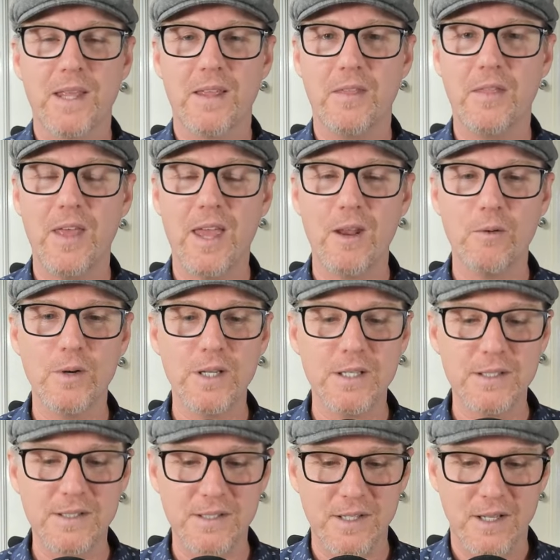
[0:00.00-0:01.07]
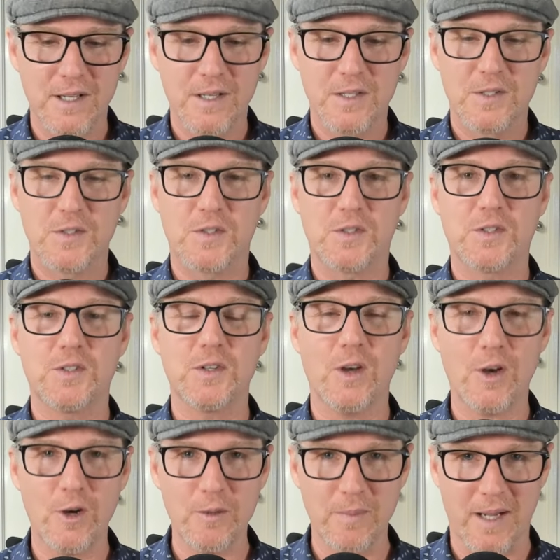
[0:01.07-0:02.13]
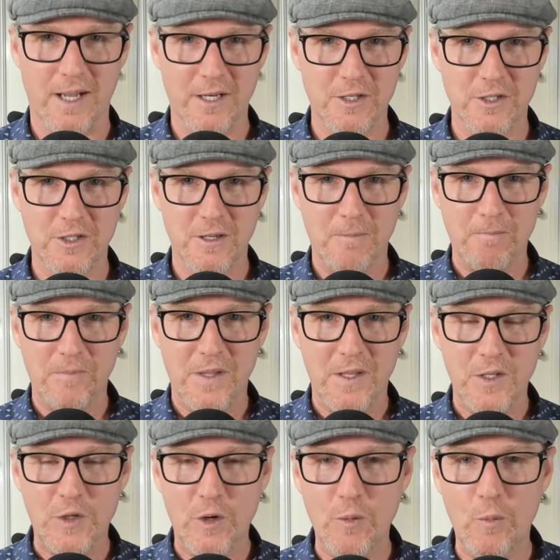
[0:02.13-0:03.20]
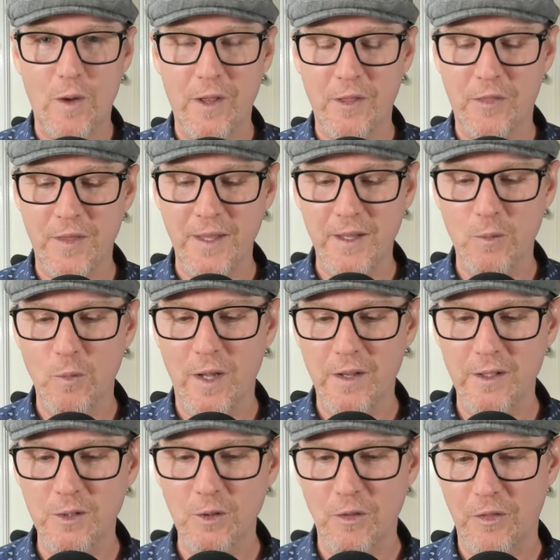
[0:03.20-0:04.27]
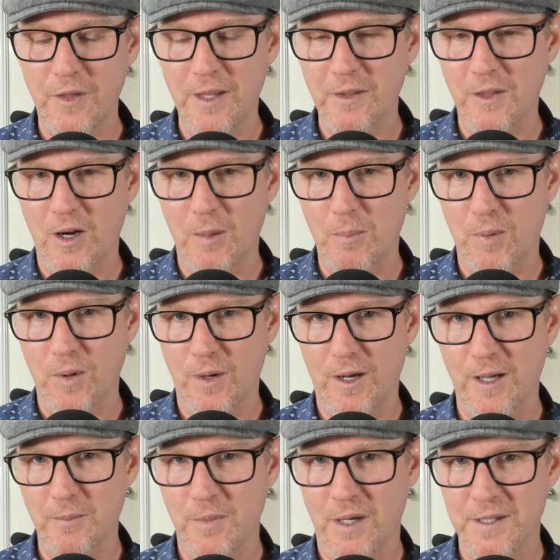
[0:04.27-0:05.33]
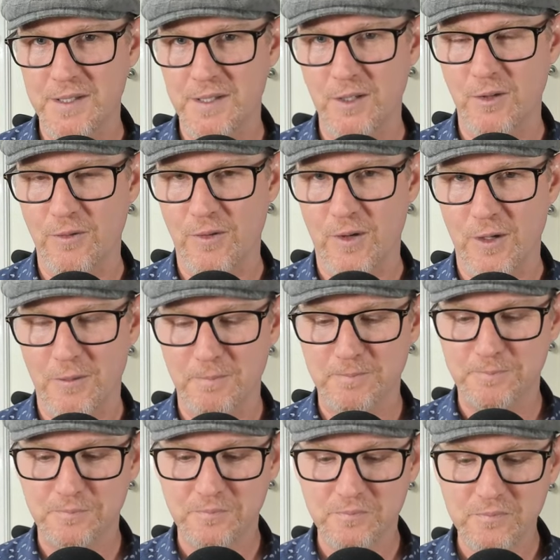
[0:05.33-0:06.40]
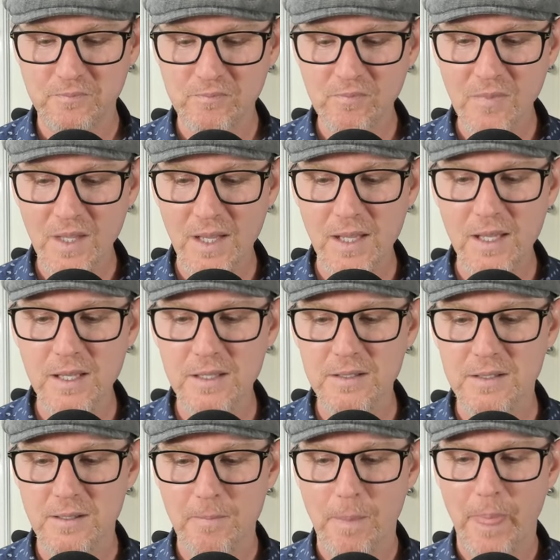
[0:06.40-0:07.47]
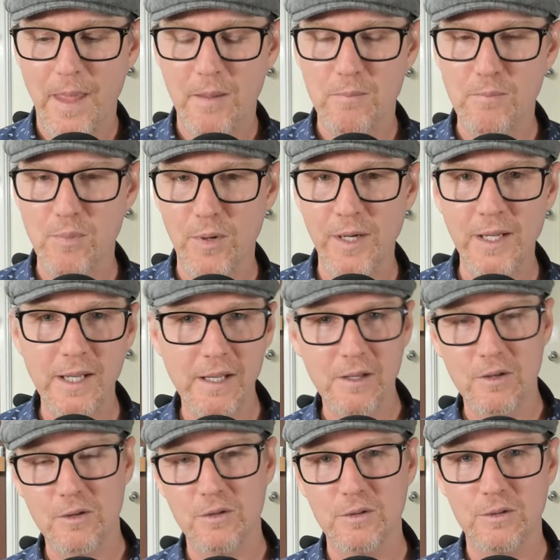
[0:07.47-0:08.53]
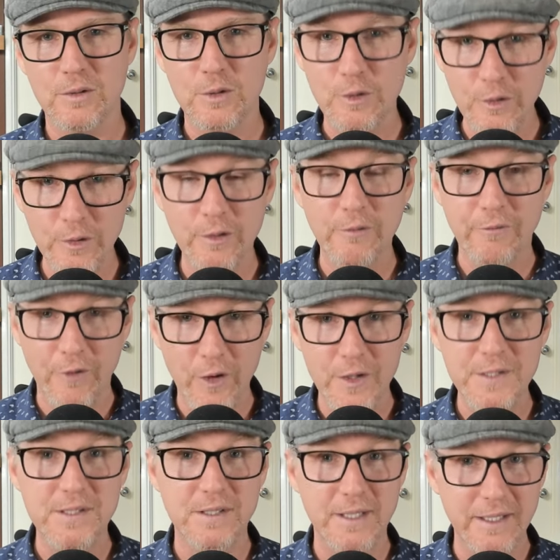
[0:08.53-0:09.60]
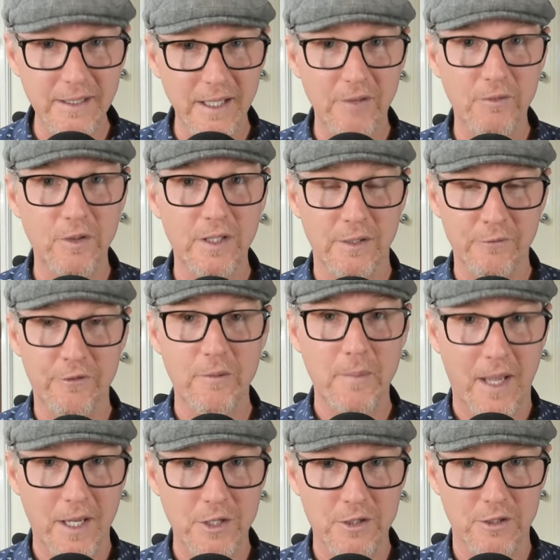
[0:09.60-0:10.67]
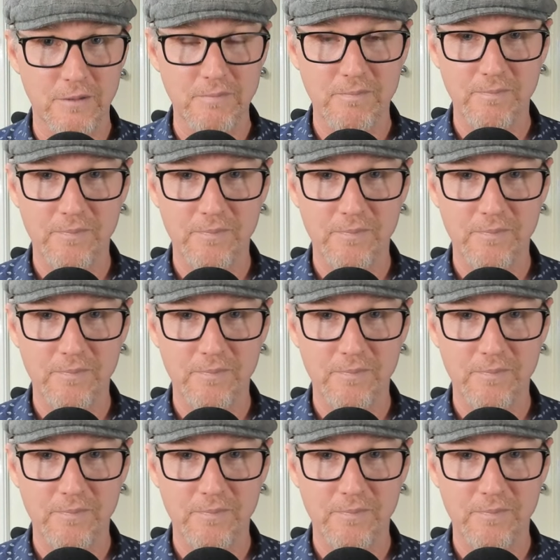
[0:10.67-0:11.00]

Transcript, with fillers: There is so much. You know, one thing, one little thing that I pride myself on is bringing you university level information.